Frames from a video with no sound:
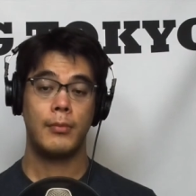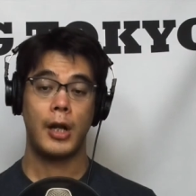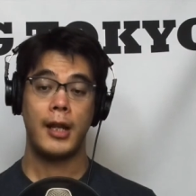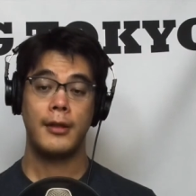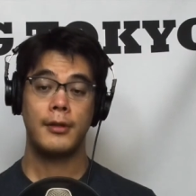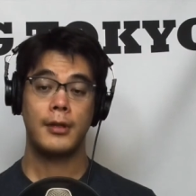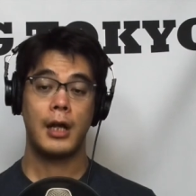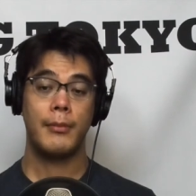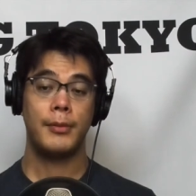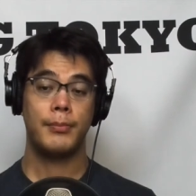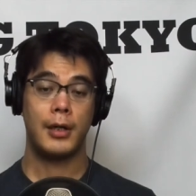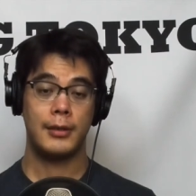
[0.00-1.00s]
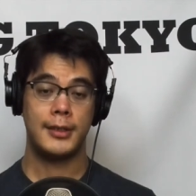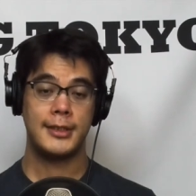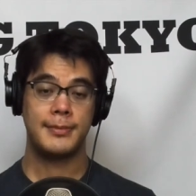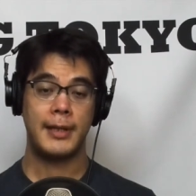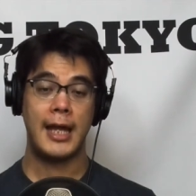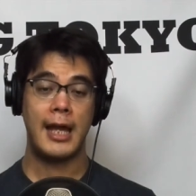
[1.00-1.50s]
brought into common
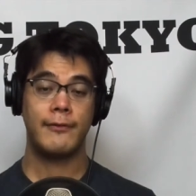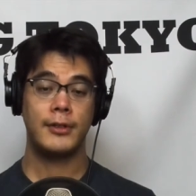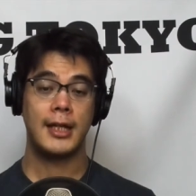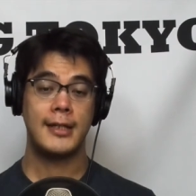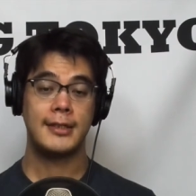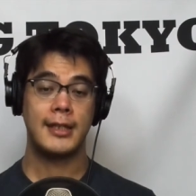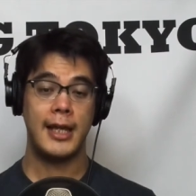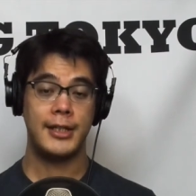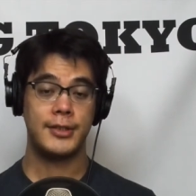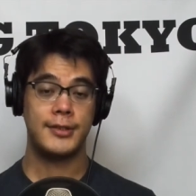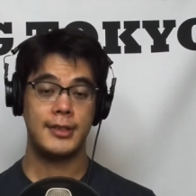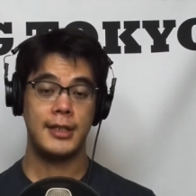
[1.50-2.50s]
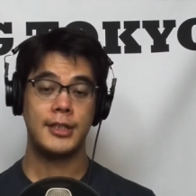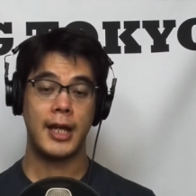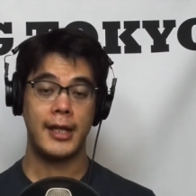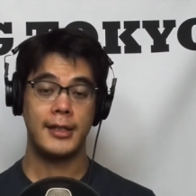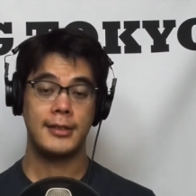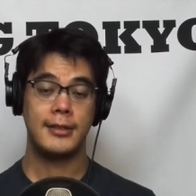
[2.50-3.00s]
parlance by advertising agency
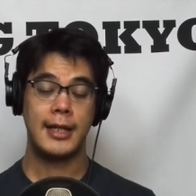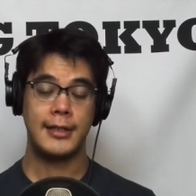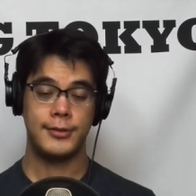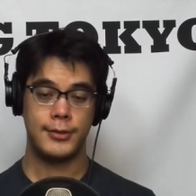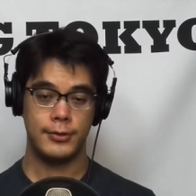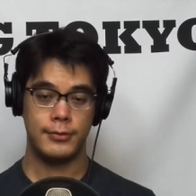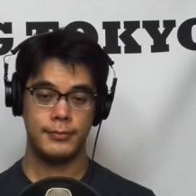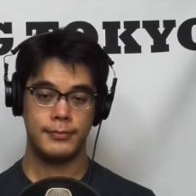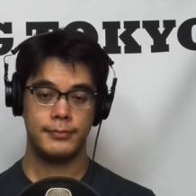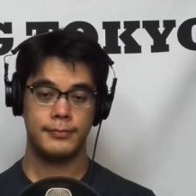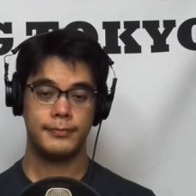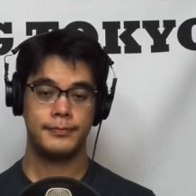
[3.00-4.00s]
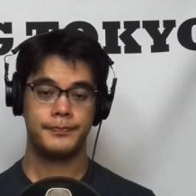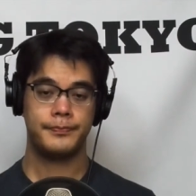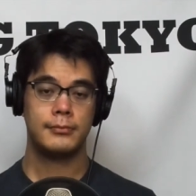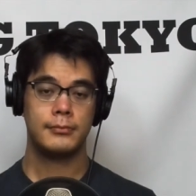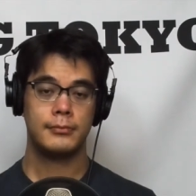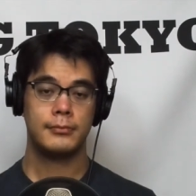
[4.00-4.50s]
giant Dentsu.
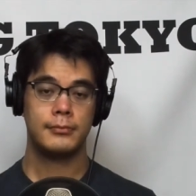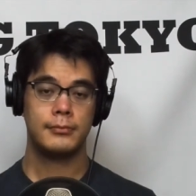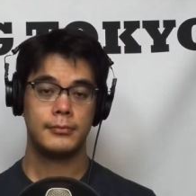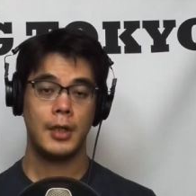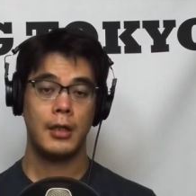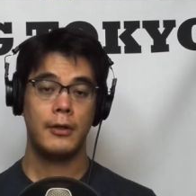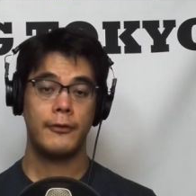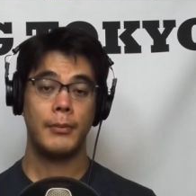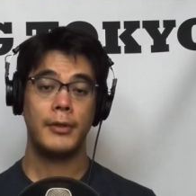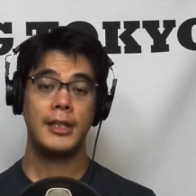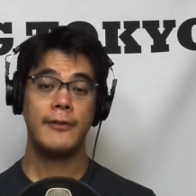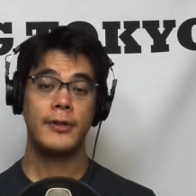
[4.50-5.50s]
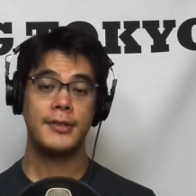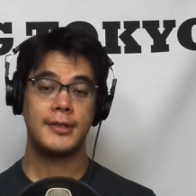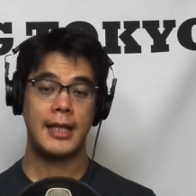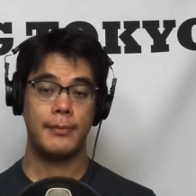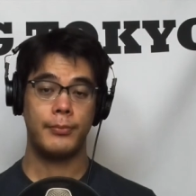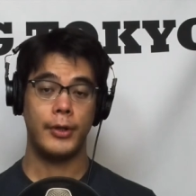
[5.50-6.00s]
From a different
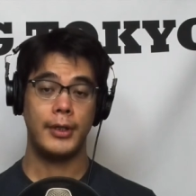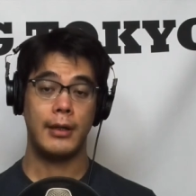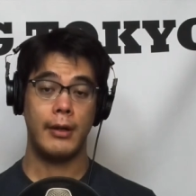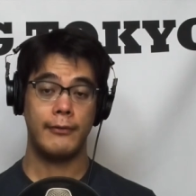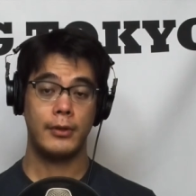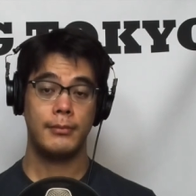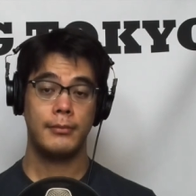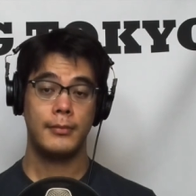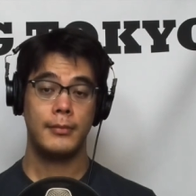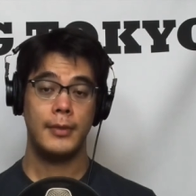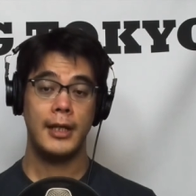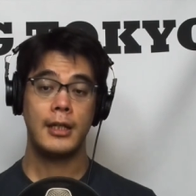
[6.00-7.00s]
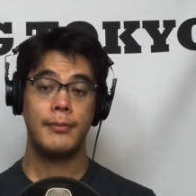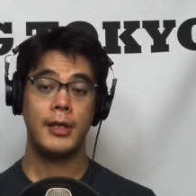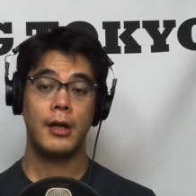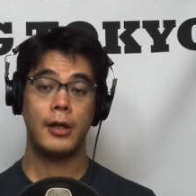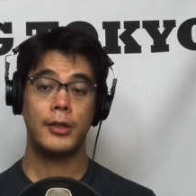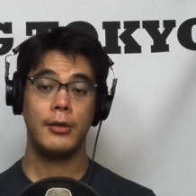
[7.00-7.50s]
standpoint, however, it can be
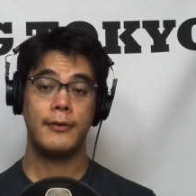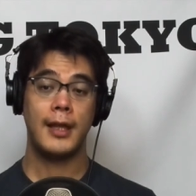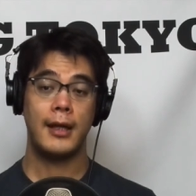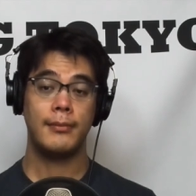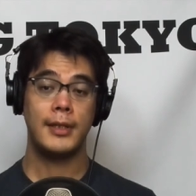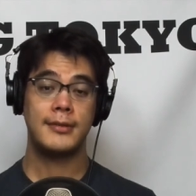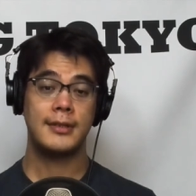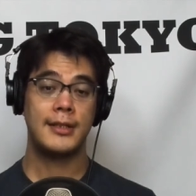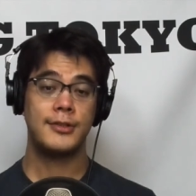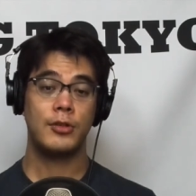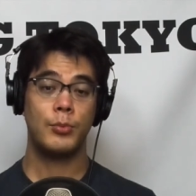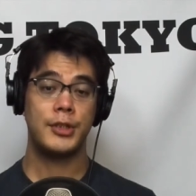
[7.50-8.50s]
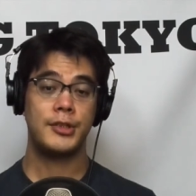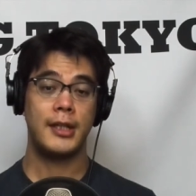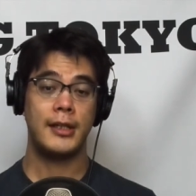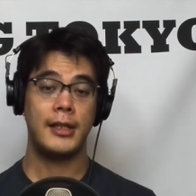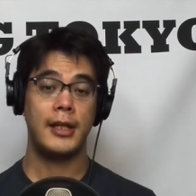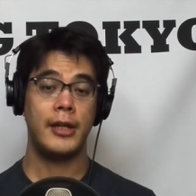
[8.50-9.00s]
argued that it's not so much
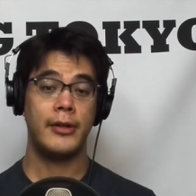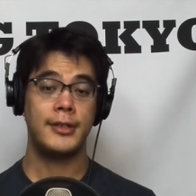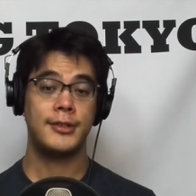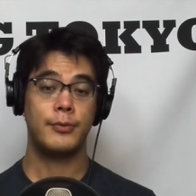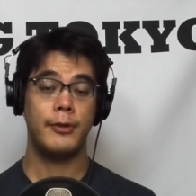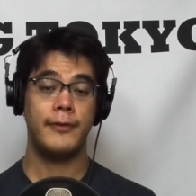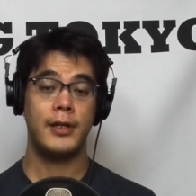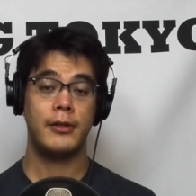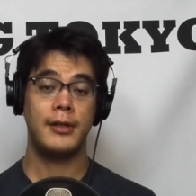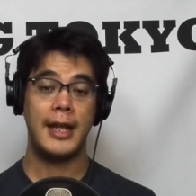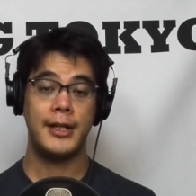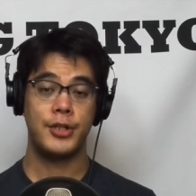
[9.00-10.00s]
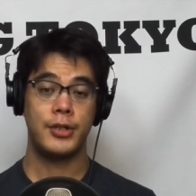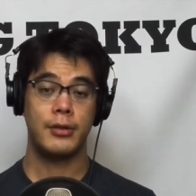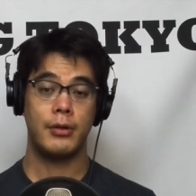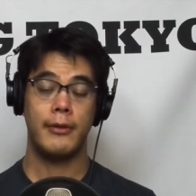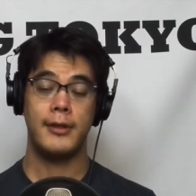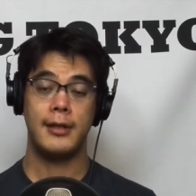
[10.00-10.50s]
that adherents revere nature
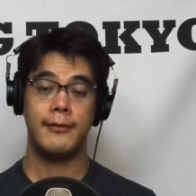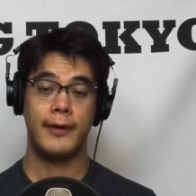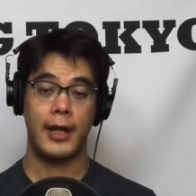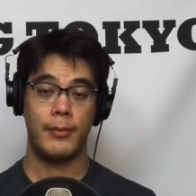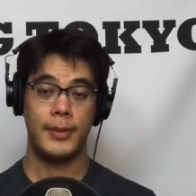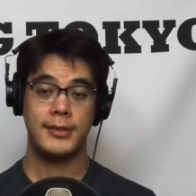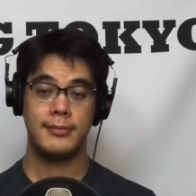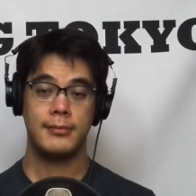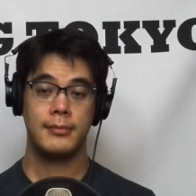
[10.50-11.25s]
or the environment